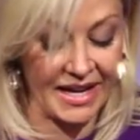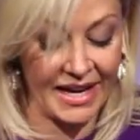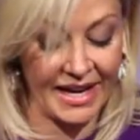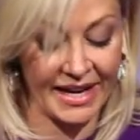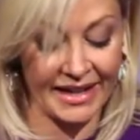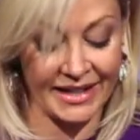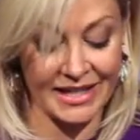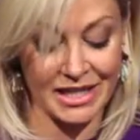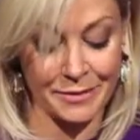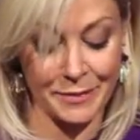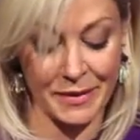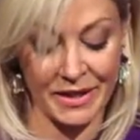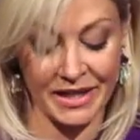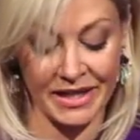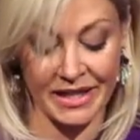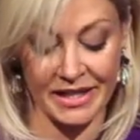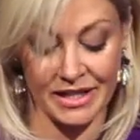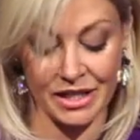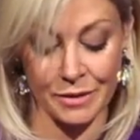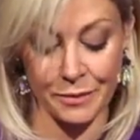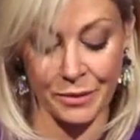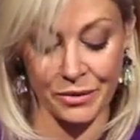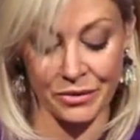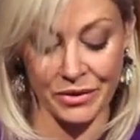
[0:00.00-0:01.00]
And it's been an
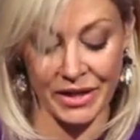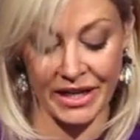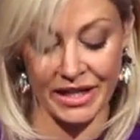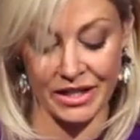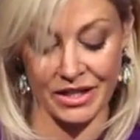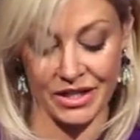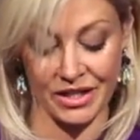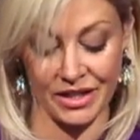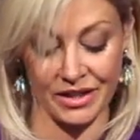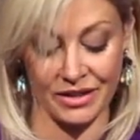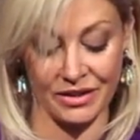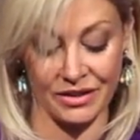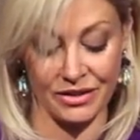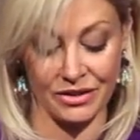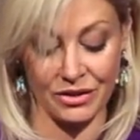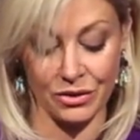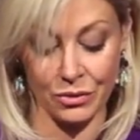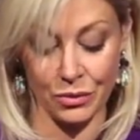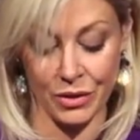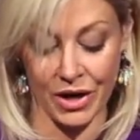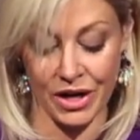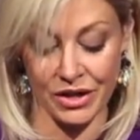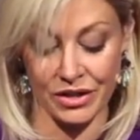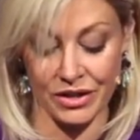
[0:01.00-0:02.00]
inspiration to
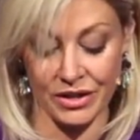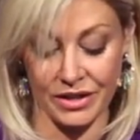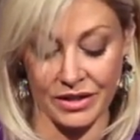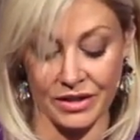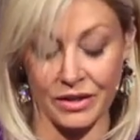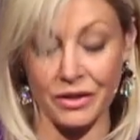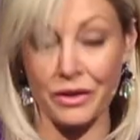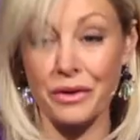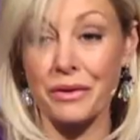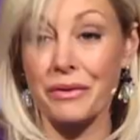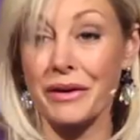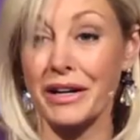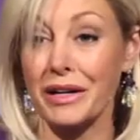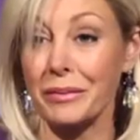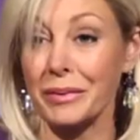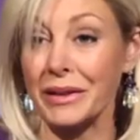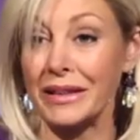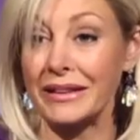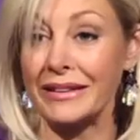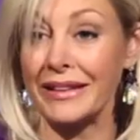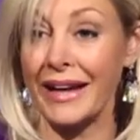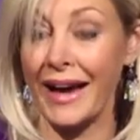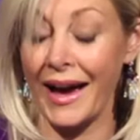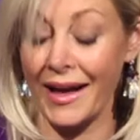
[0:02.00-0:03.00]
watch these incredibly
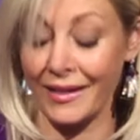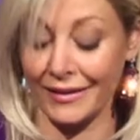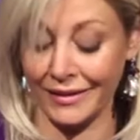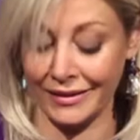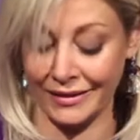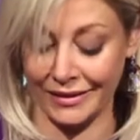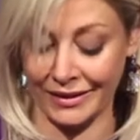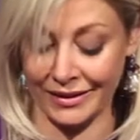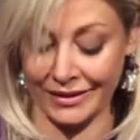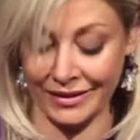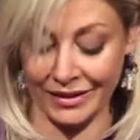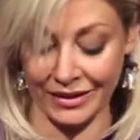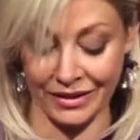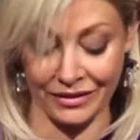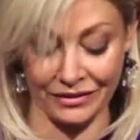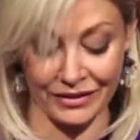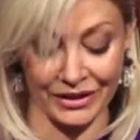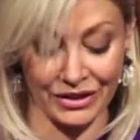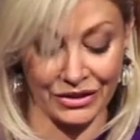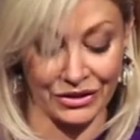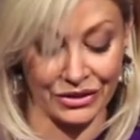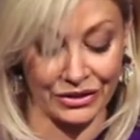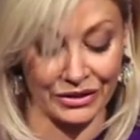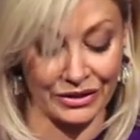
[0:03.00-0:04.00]
talented
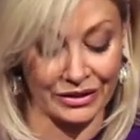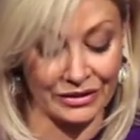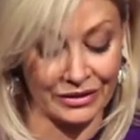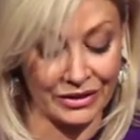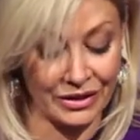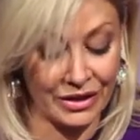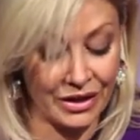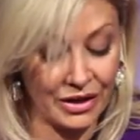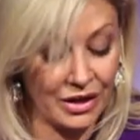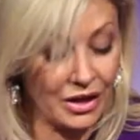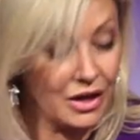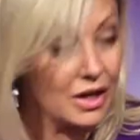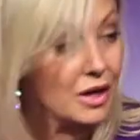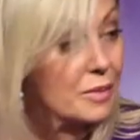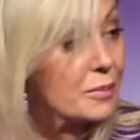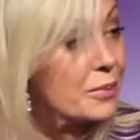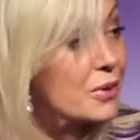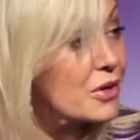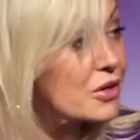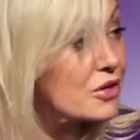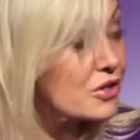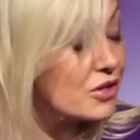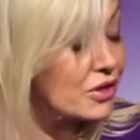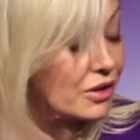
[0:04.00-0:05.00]
individuals
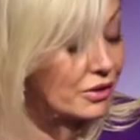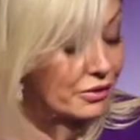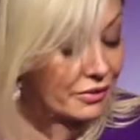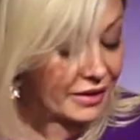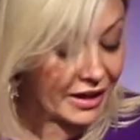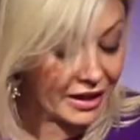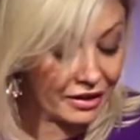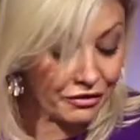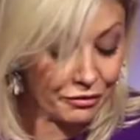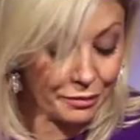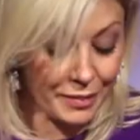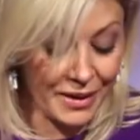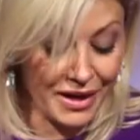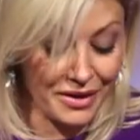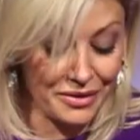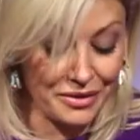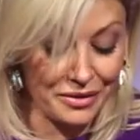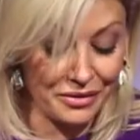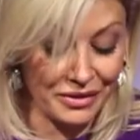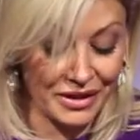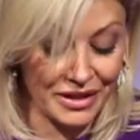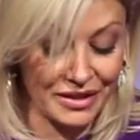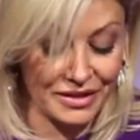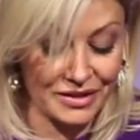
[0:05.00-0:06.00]
push the creative
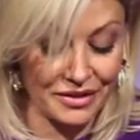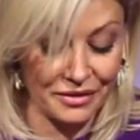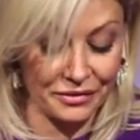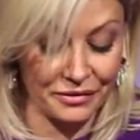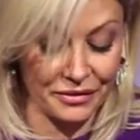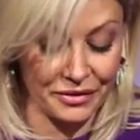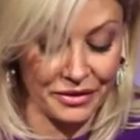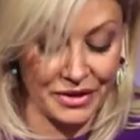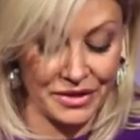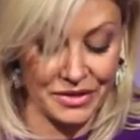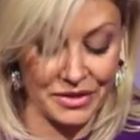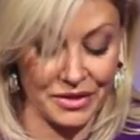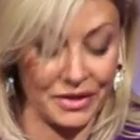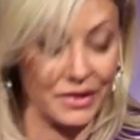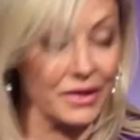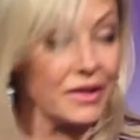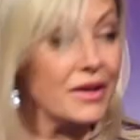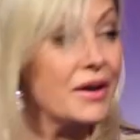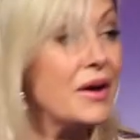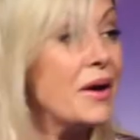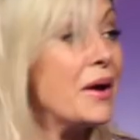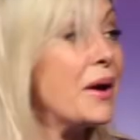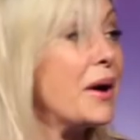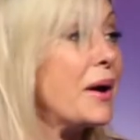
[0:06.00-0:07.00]
boundaries of Crystal
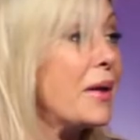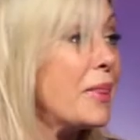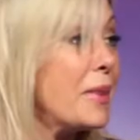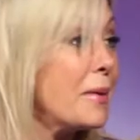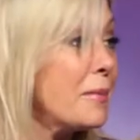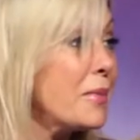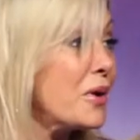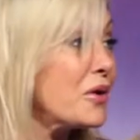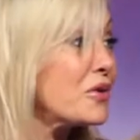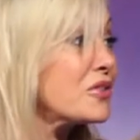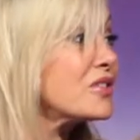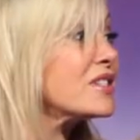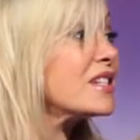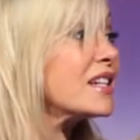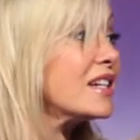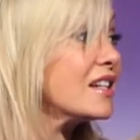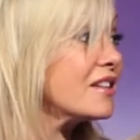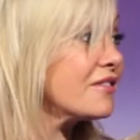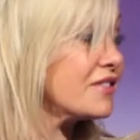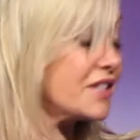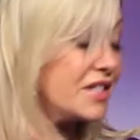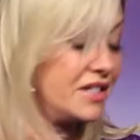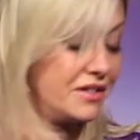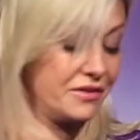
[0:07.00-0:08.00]
in the most
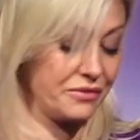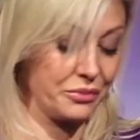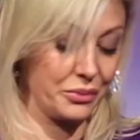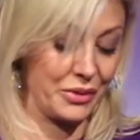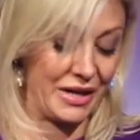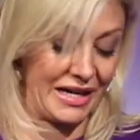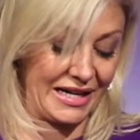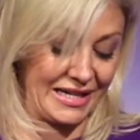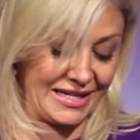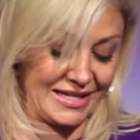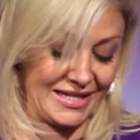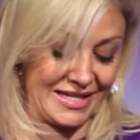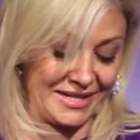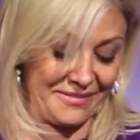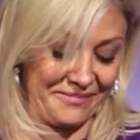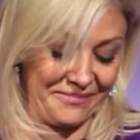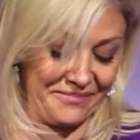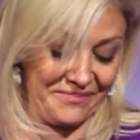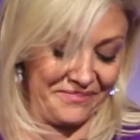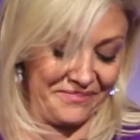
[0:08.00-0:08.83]
innovative ways.